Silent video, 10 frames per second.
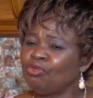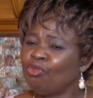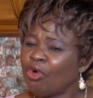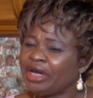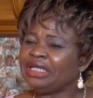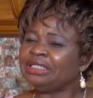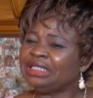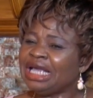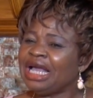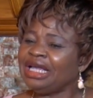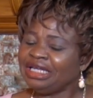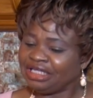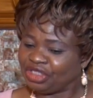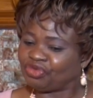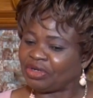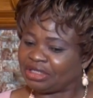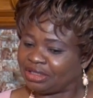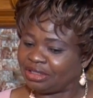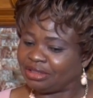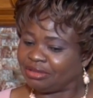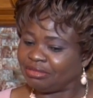what is their interest?